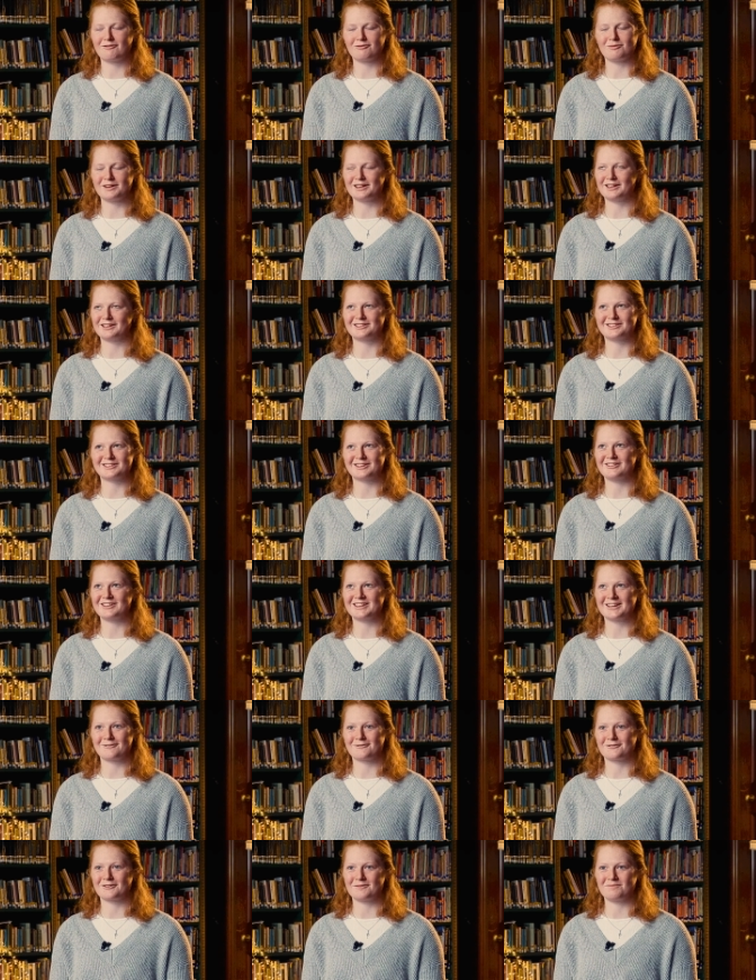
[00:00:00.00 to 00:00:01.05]
Everybody is so
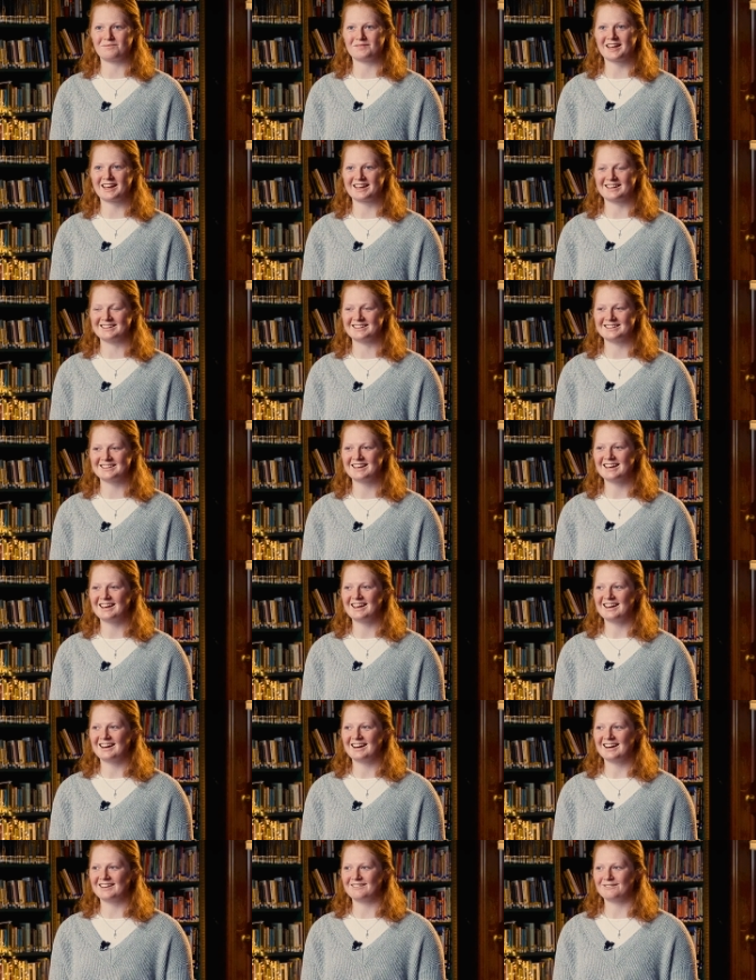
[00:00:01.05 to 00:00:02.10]
different, and
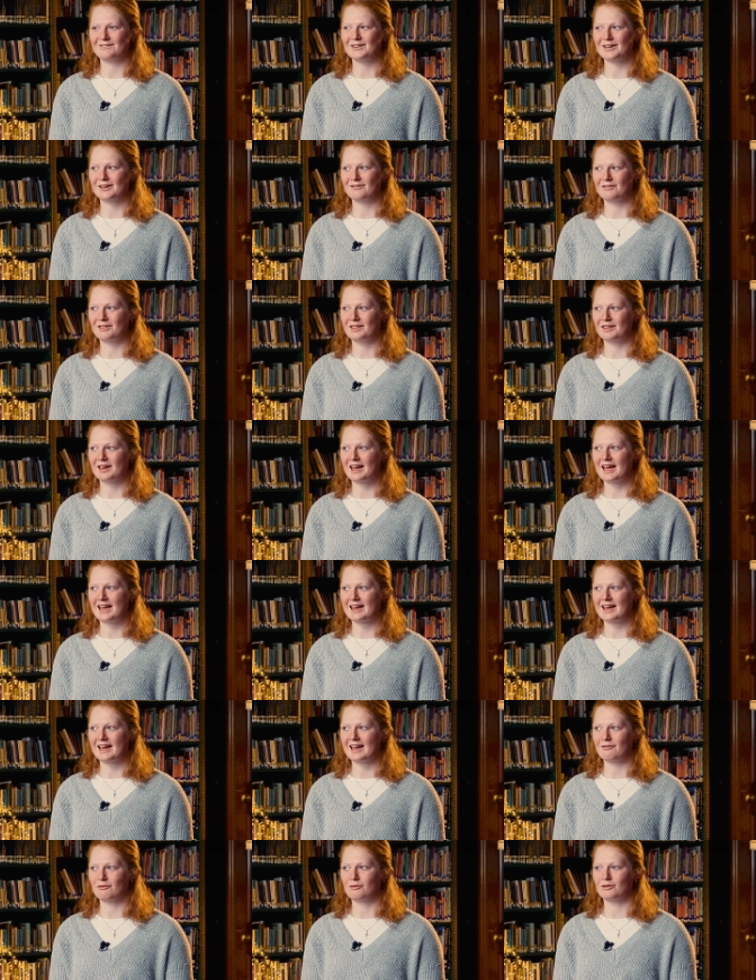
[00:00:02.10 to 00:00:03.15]
I've loved
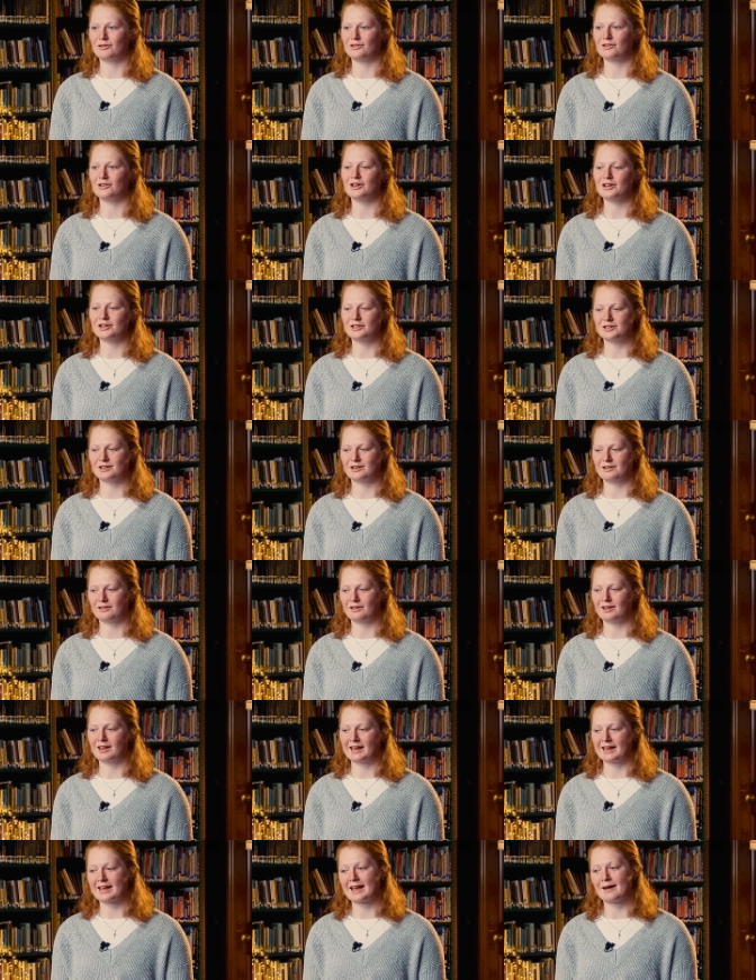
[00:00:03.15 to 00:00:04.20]
that everyone's nurtured
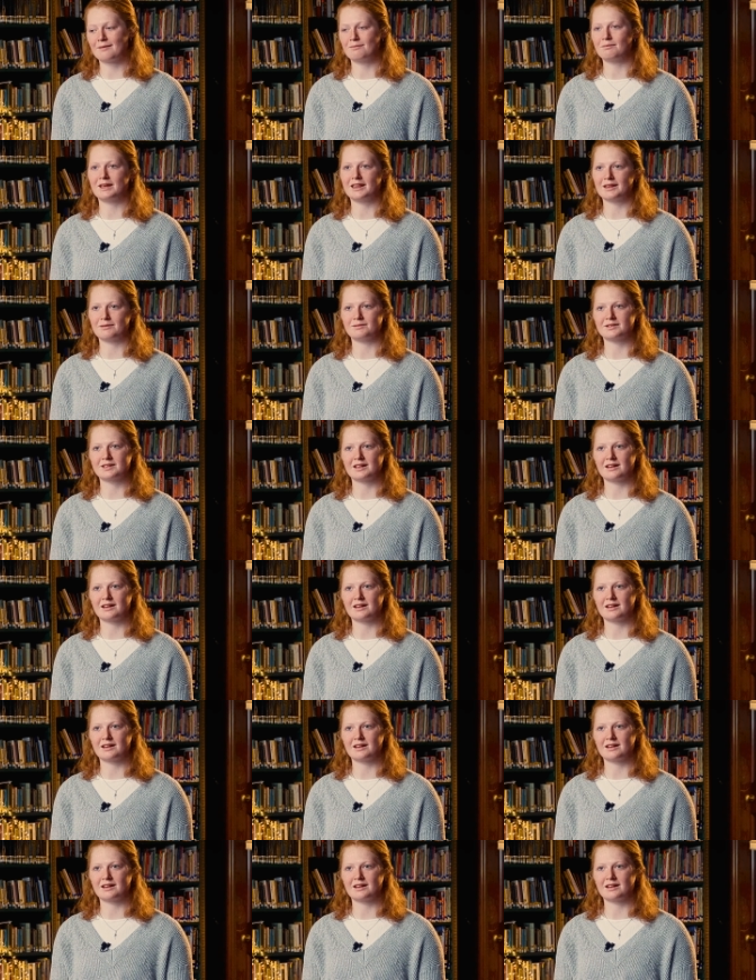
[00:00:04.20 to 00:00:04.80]
so they can be